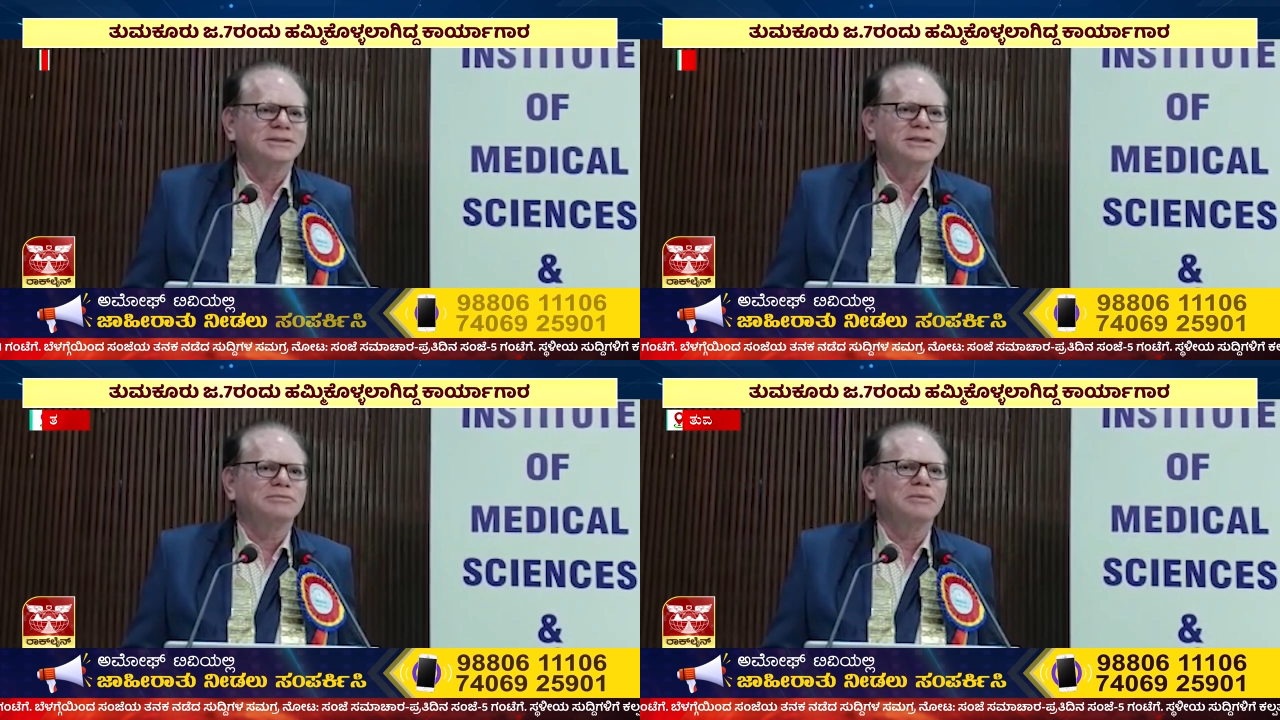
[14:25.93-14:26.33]

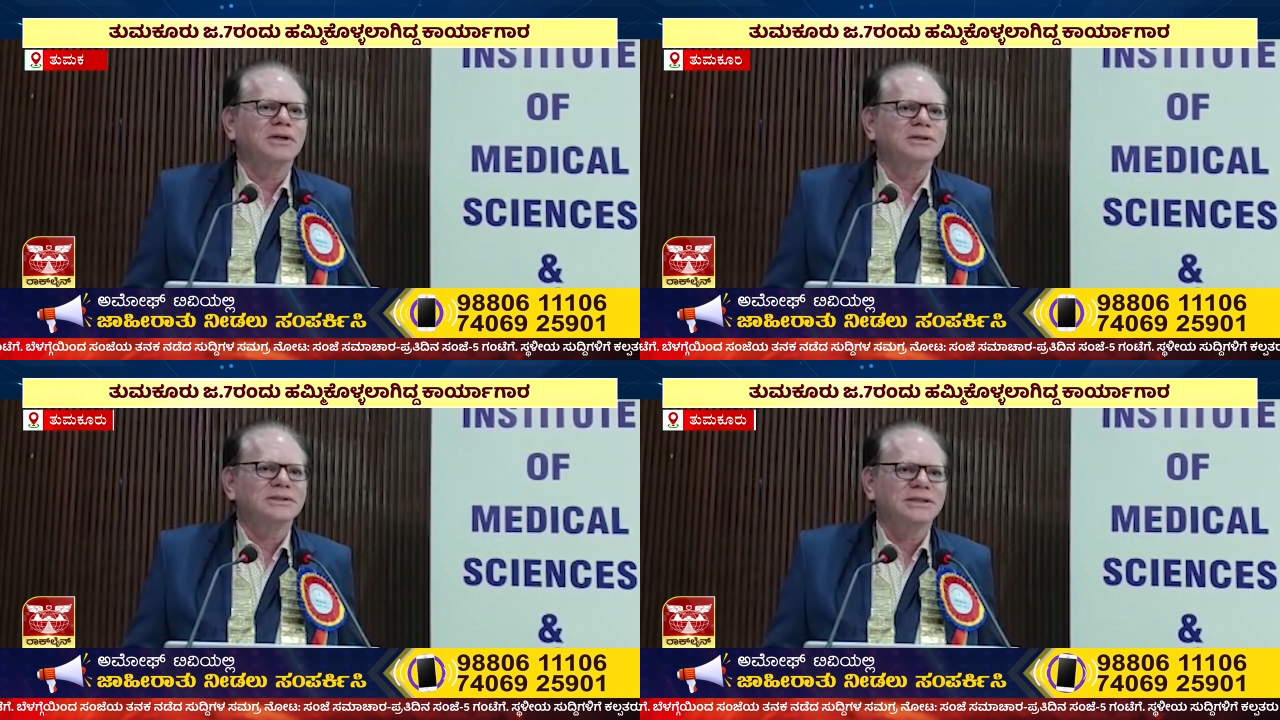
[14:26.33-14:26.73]
just
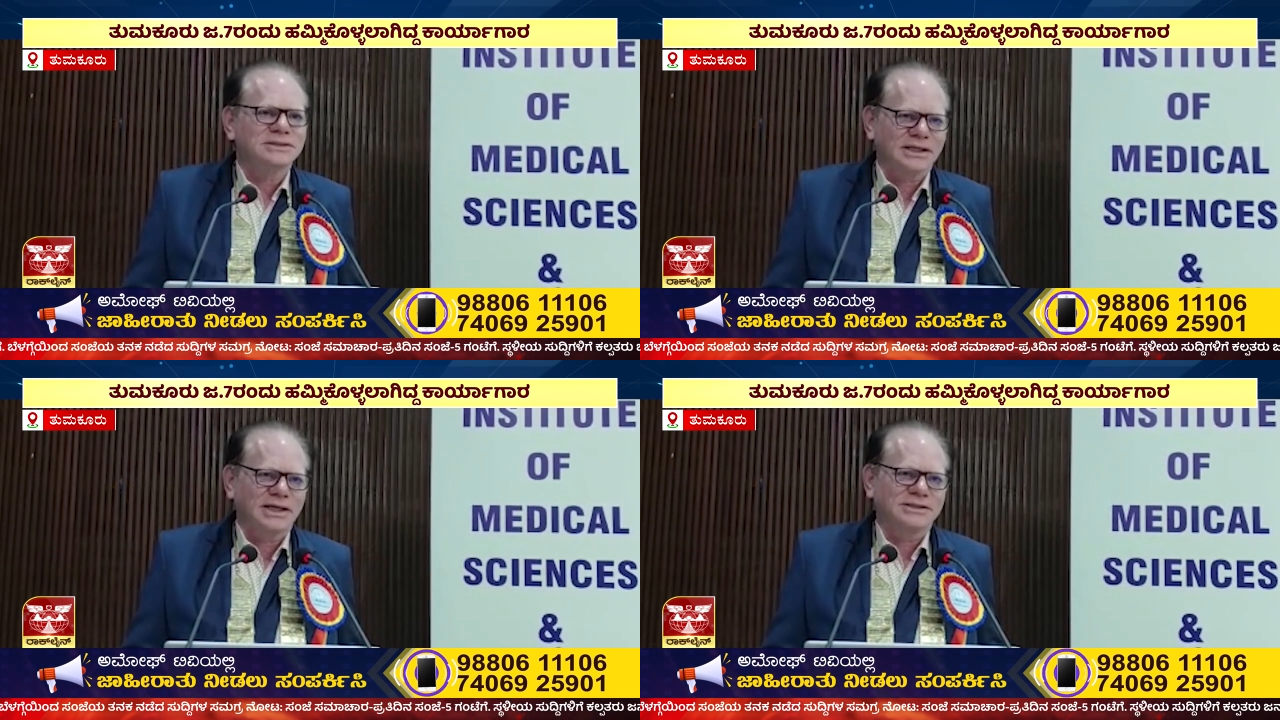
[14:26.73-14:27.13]
because there is
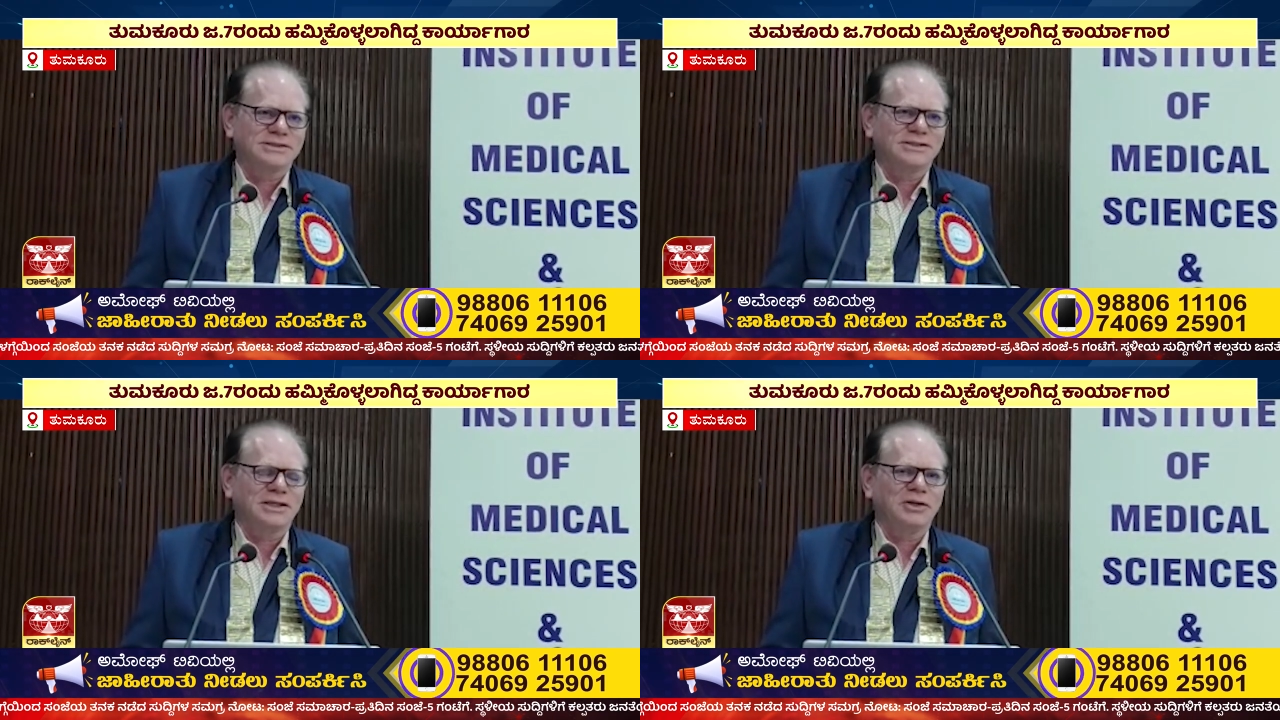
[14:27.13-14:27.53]
a case.
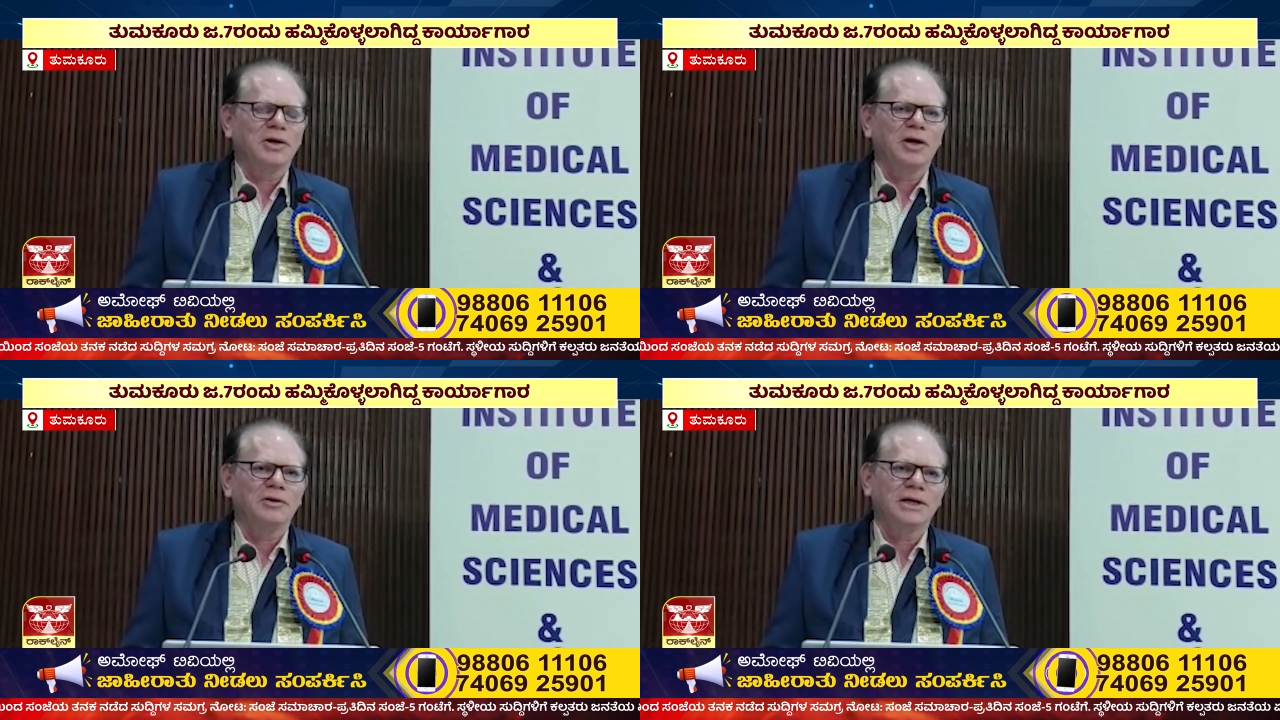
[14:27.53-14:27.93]
You
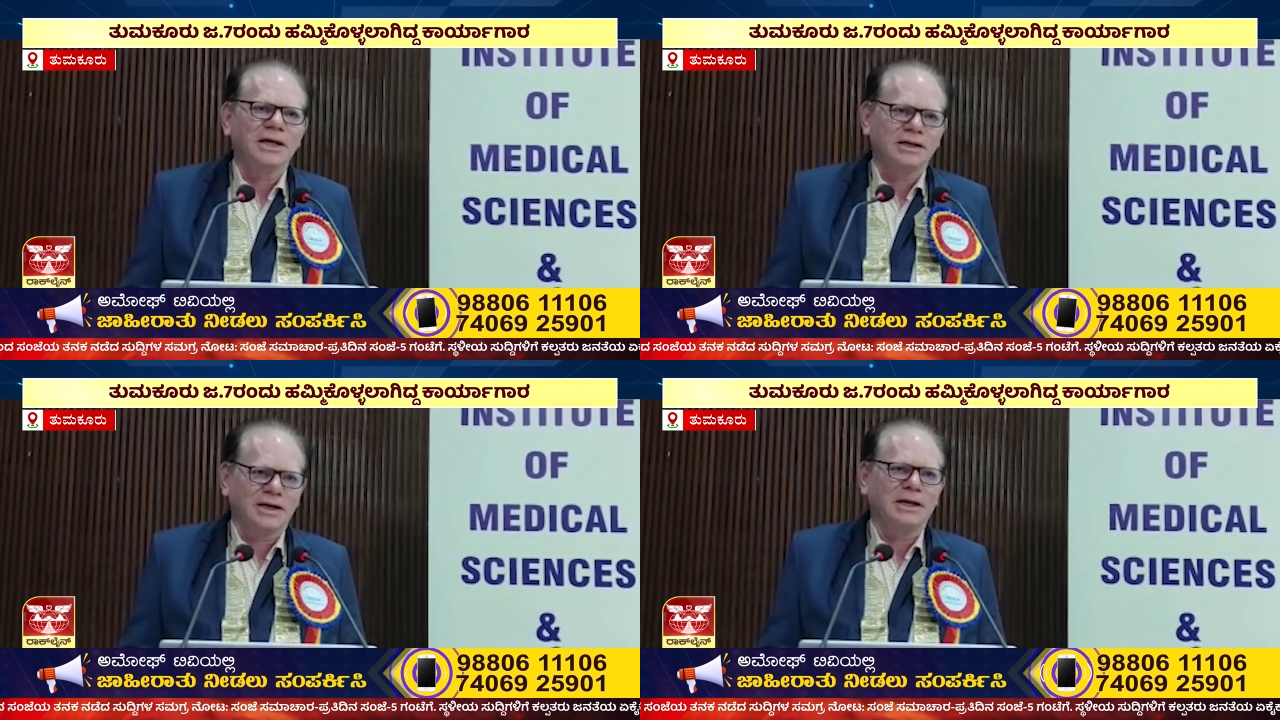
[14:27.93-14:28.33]
have to get
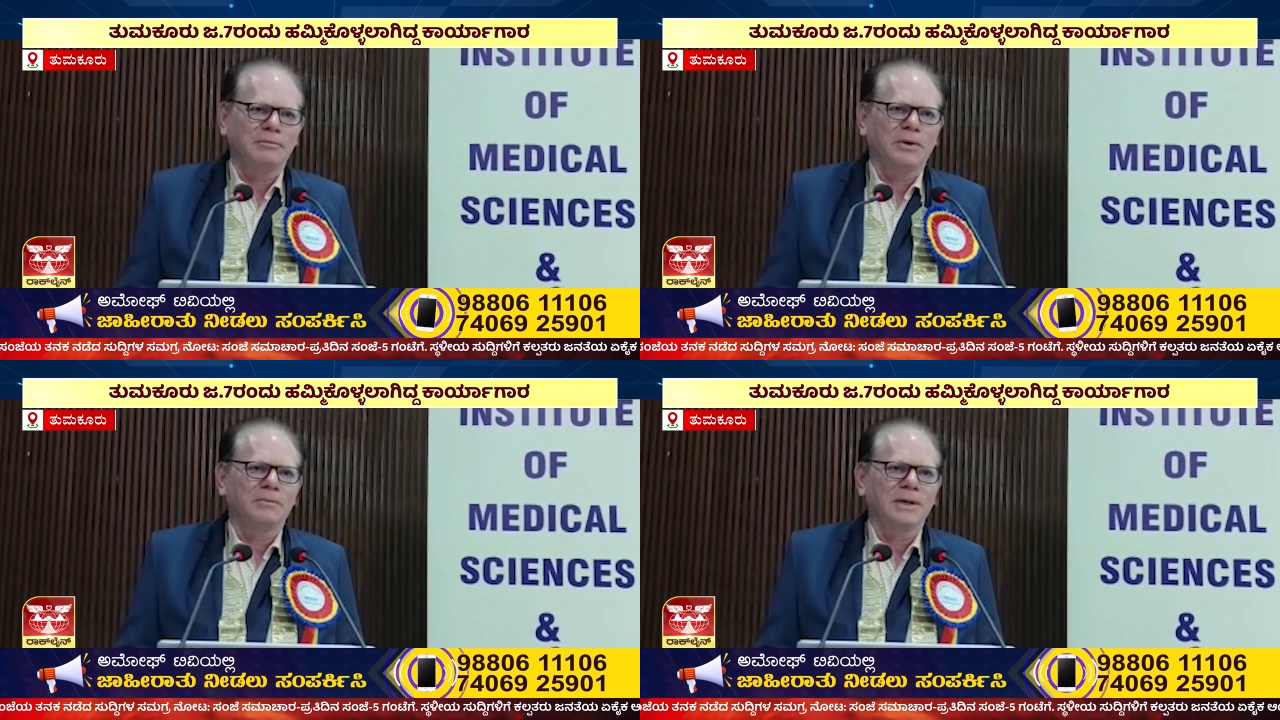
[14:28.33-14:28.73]
trained
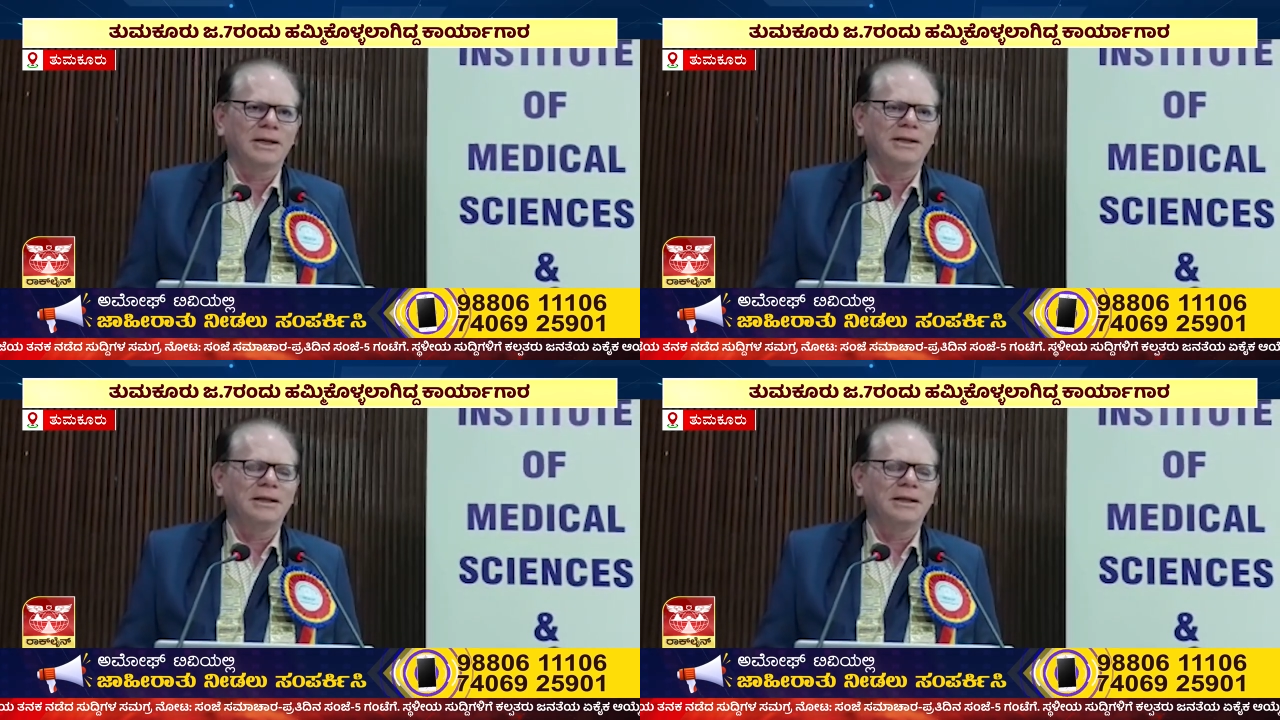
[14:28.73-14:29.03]
properly.